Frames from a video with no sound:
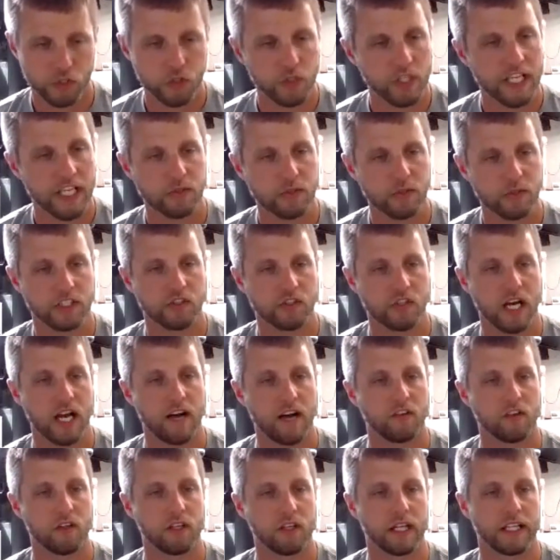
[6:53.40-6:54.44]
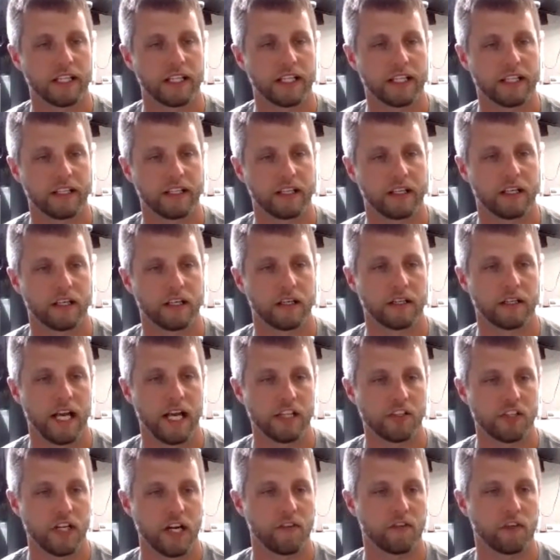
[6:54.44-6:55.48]
2 days with the travel, and then the
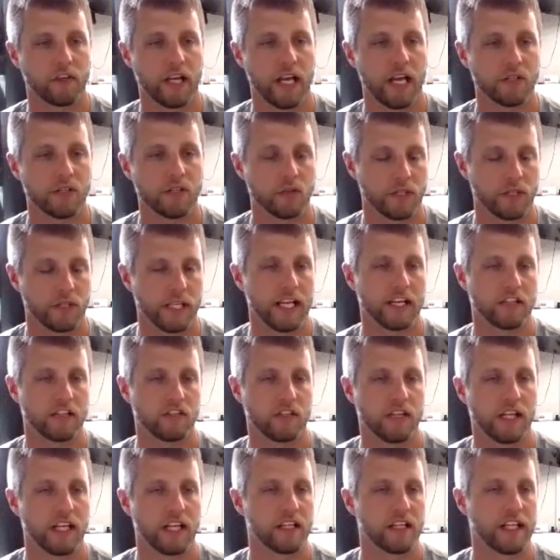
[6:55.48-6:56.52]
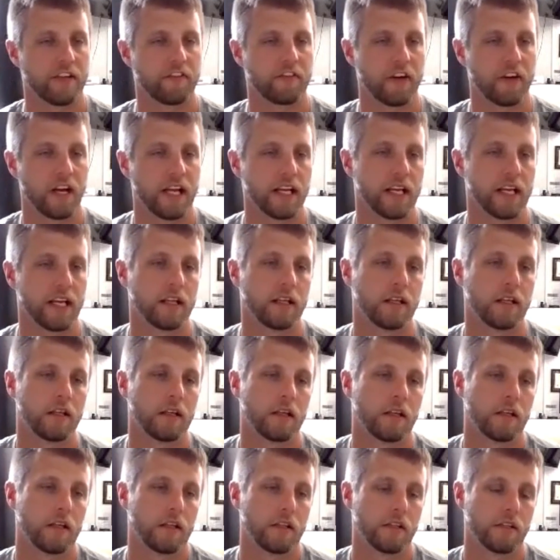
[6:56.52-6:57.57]
non-travel guys will get an extra day on that Friday.
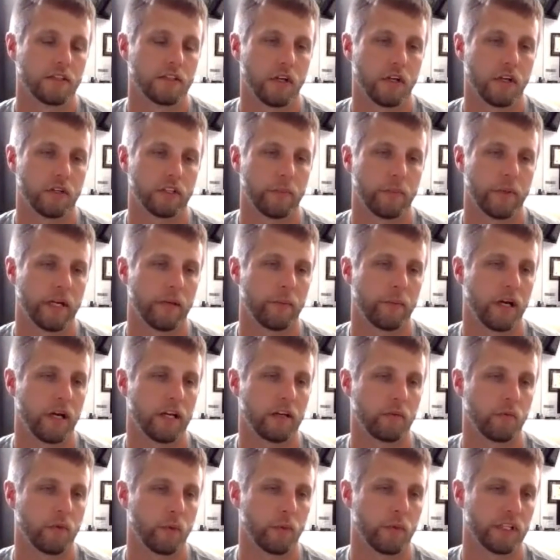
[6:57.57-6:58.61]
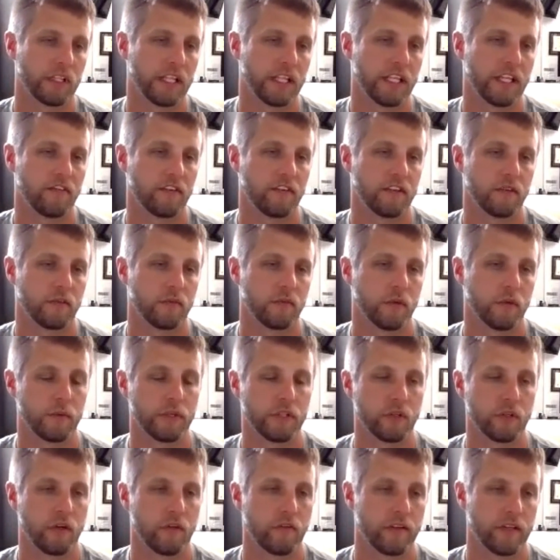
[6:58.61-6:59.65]
So depending upon when we leave and when
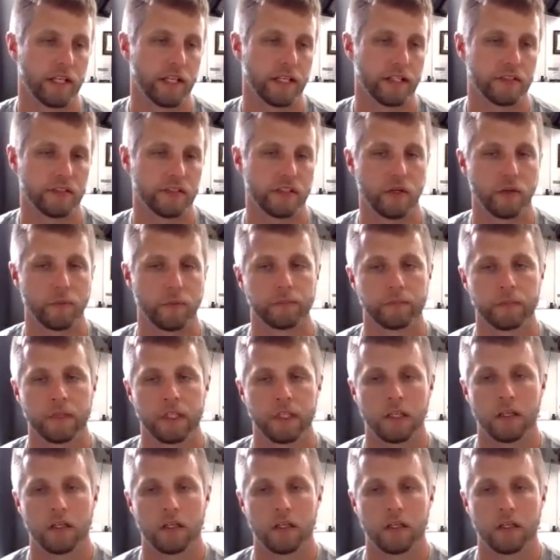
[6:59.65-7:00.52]
we do everything. So